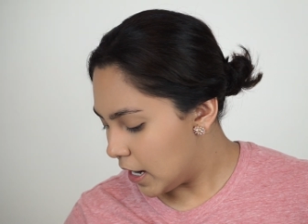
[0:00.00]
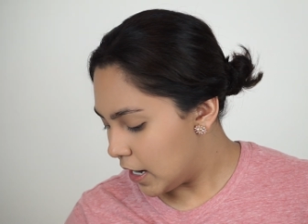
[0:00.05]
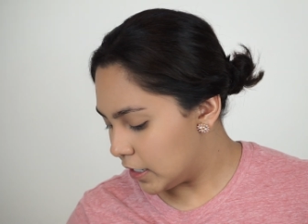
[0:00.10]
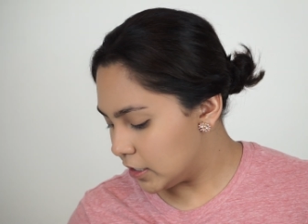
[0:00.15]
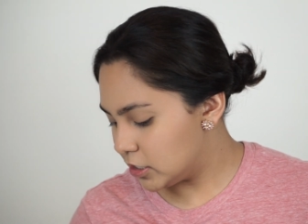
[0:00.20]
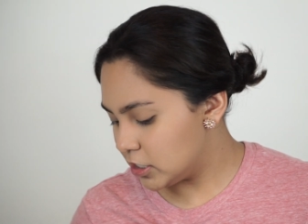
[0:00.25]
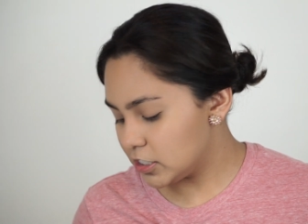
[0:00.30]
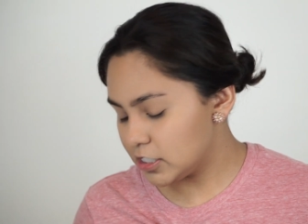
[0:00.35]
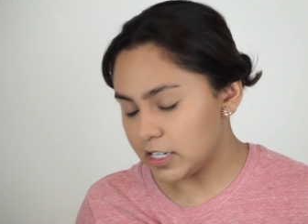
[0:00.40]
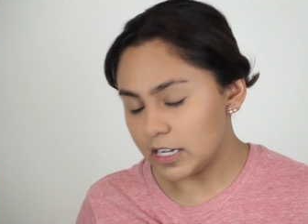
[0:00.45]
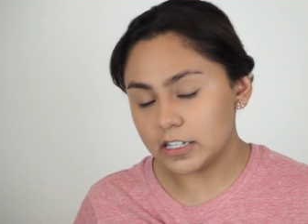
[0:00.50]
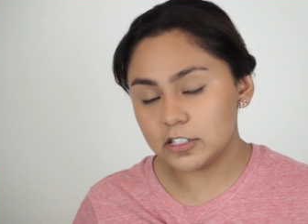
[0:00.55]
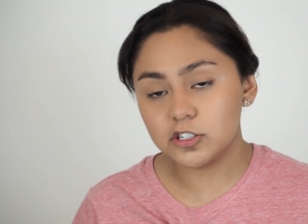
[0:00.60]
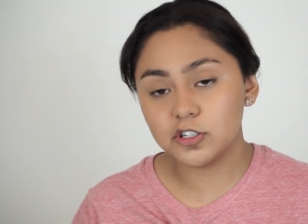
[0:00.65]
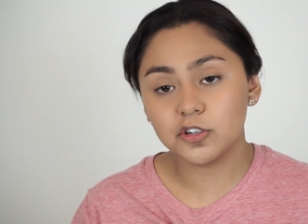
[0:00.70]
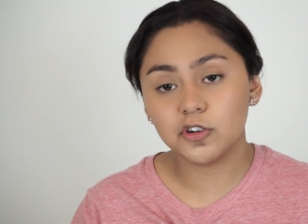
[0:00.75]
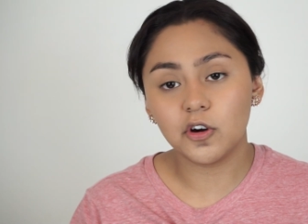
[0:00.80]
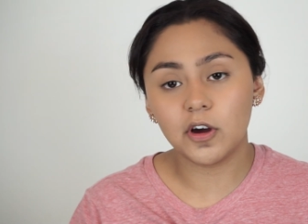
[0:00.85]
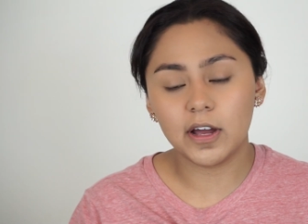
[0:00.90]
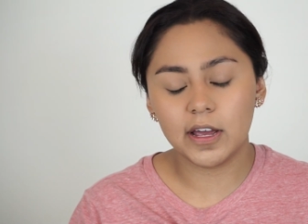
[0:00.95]
I just like
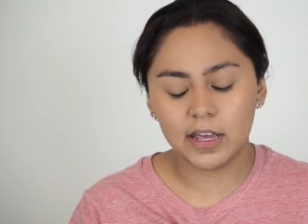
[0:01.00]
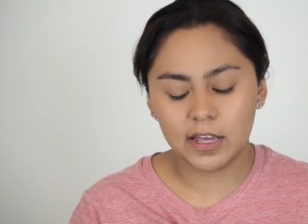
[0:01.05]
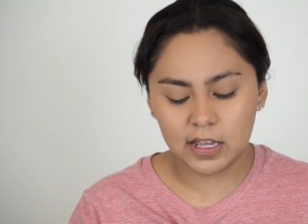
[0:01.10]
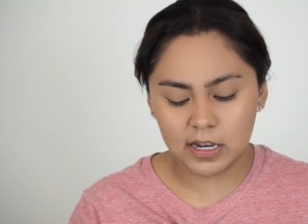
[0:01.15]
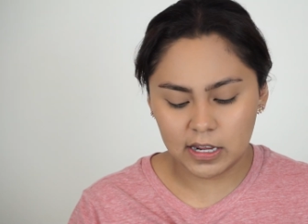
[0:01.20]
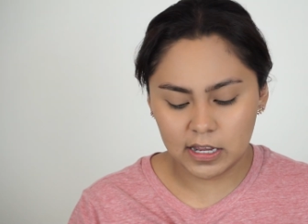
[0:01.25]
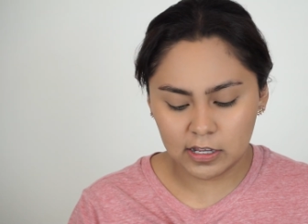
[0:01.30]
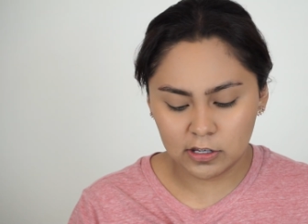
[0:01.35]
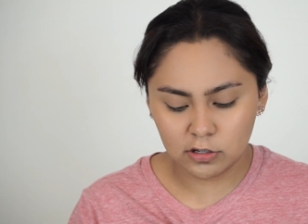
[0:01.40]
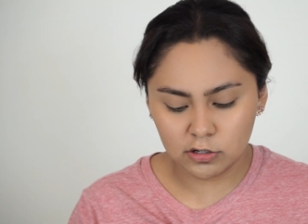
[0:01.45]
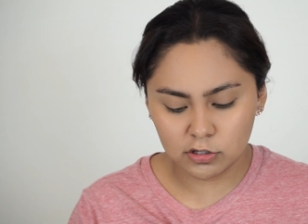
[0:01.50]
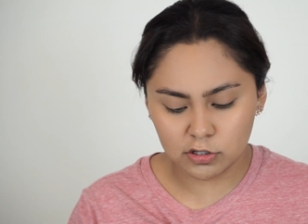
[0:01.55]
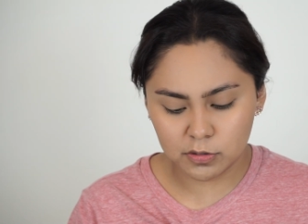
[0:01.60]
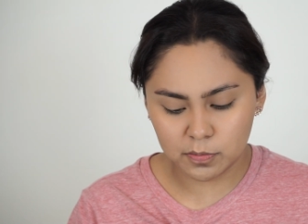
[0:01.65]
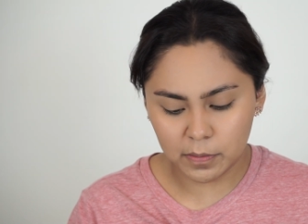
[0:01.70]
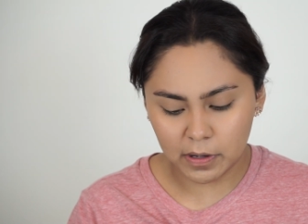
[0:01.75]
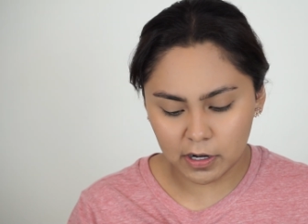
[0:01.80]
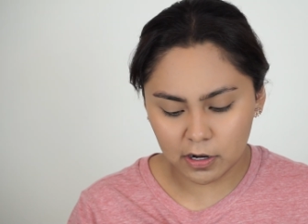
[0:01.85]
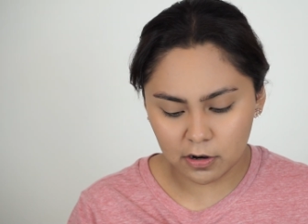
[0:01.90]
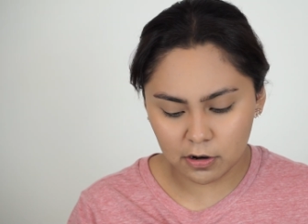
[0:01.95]
to go ahead and
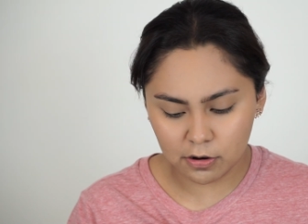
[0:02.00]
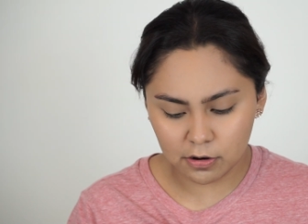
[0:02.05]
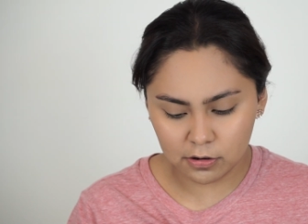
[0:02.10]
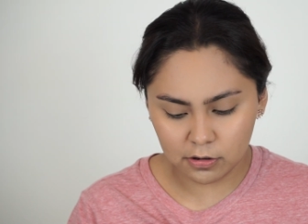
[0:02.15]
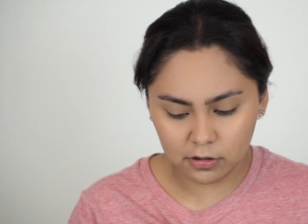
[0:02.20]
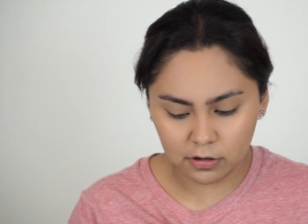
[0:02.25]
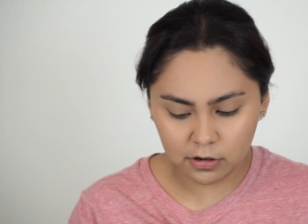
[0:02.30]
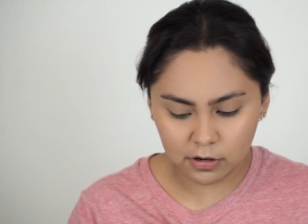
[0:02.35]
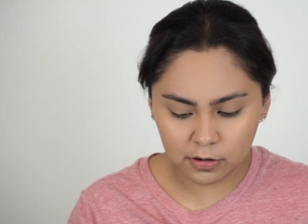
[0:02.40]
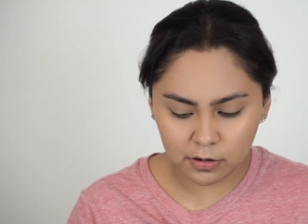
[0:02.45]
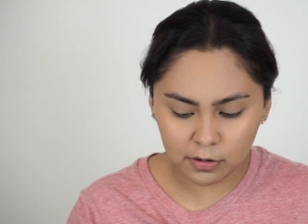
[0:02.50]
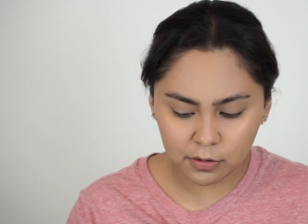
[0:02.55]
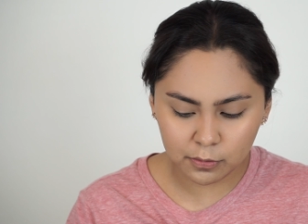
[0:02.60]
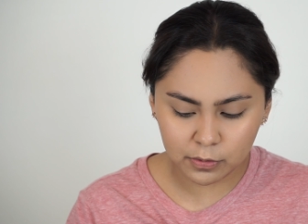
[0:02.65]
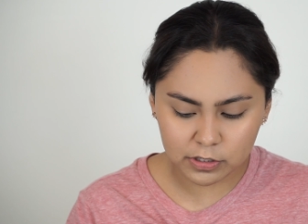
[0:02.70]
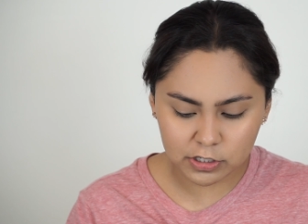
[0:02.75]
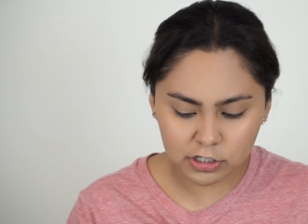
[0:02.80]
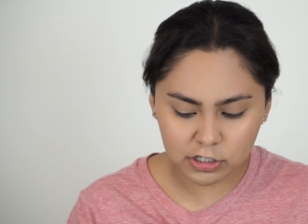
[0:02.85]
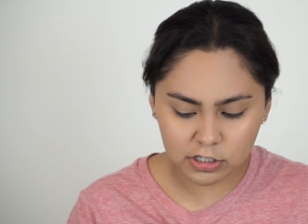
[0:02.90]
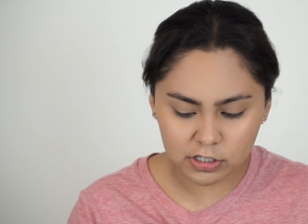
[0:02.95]
use my curler,
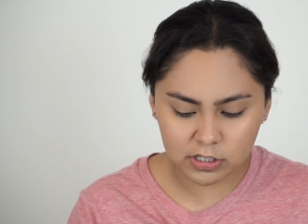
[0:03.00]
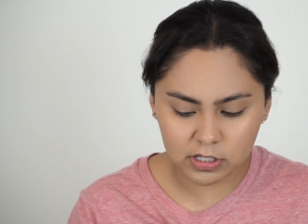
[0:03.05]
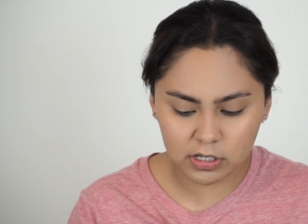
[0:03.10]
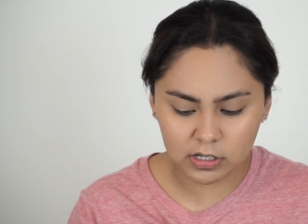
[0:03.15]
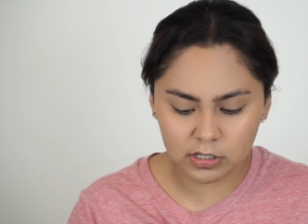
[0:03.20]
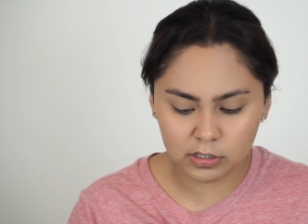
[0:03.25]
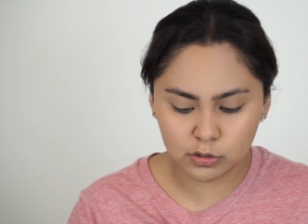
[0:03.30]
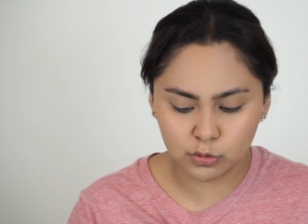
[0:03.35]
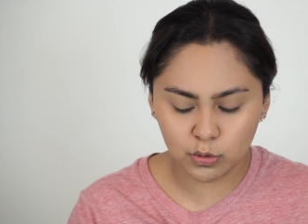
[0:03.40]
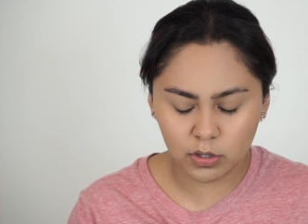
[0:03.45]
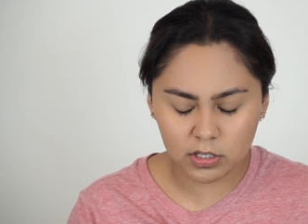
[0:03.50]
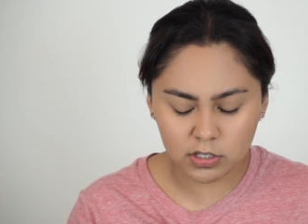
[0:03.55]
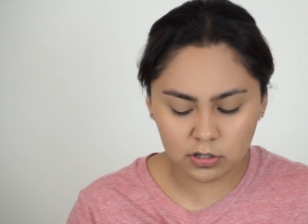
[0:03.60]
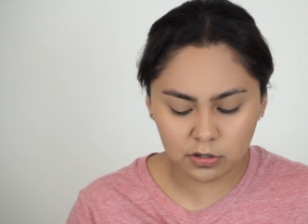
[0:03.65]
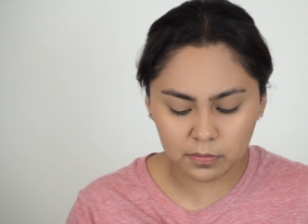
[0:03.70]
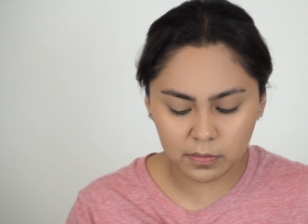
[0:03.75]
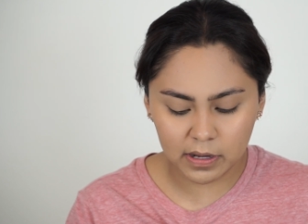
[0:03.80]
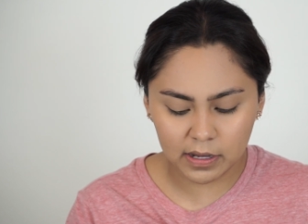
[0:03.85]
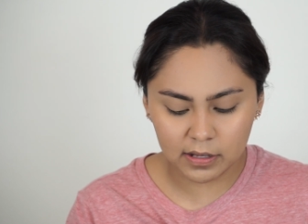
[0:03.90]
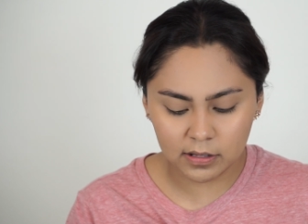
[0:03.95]
which is the
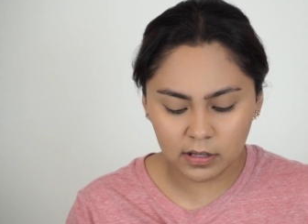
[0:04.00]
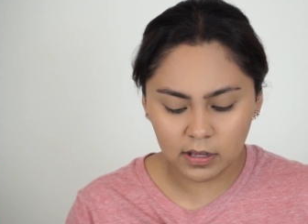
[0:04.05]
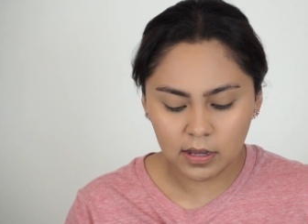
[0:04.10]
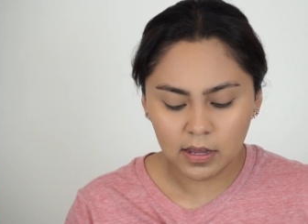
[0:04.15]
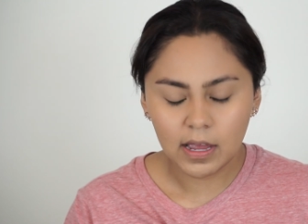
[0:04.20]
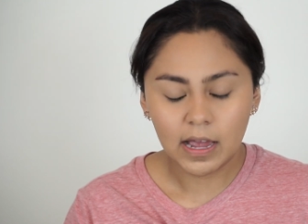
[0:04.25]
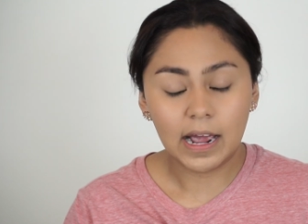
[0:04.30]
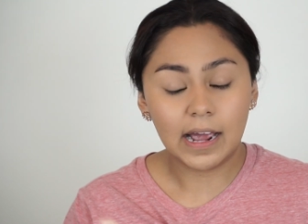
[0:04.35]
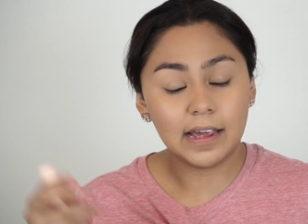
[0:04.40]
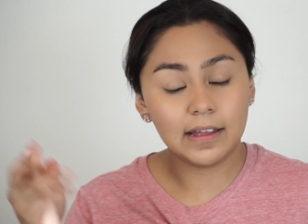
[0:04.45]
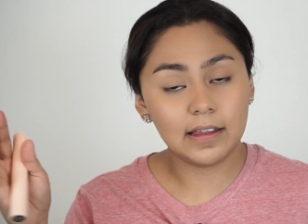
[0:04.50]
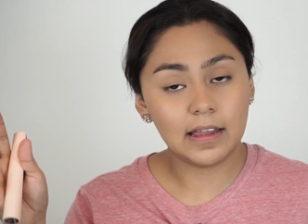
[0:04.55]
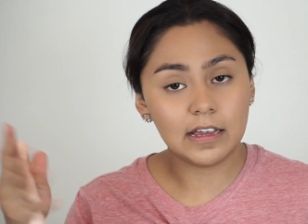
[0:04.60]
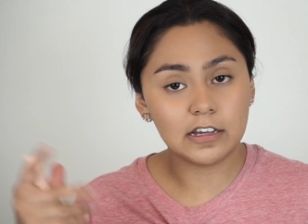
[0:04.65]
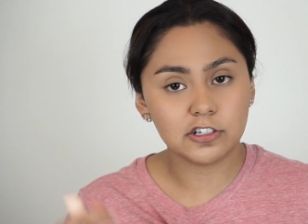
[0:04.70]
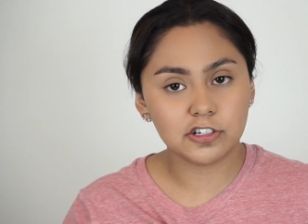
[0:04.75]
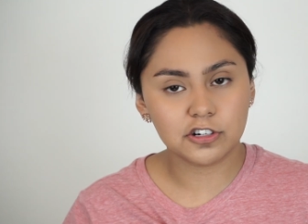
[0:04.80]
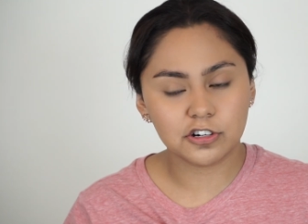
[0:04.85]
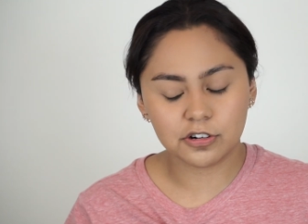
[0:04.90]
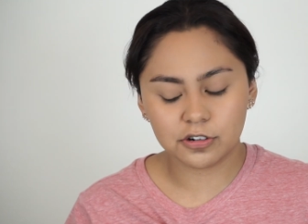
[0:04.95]
Tweezerman
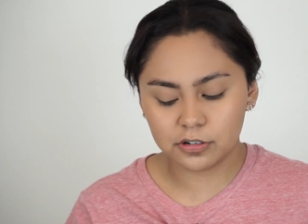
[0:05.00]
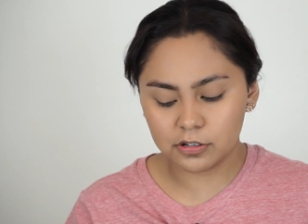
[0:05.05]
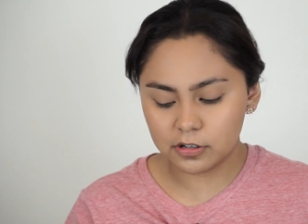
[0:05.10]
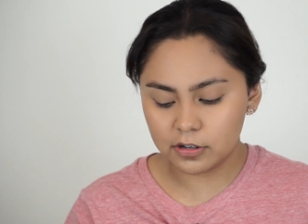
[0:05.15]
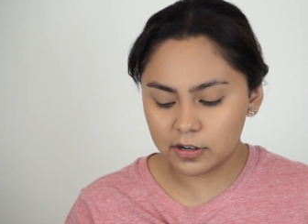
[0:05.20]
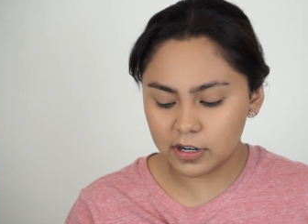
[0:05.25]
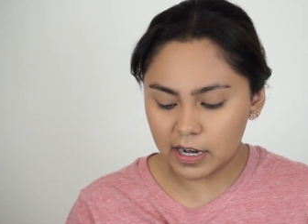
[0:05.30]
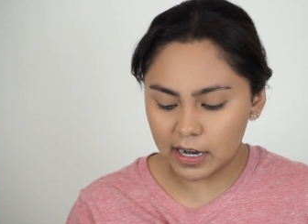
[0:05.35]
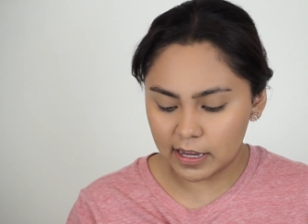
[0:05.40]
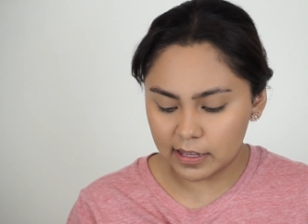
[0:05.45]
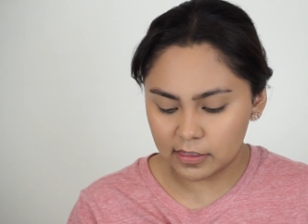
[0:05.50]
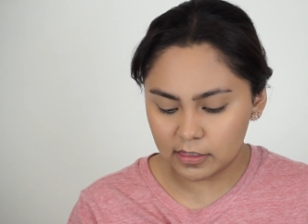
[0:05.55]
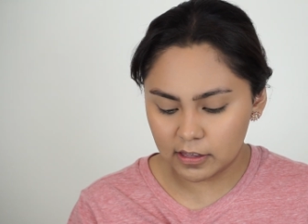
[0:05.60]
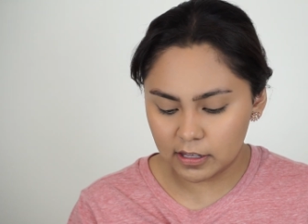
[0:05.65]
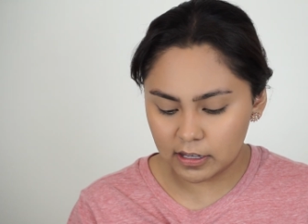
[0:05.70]
eyelash curler, and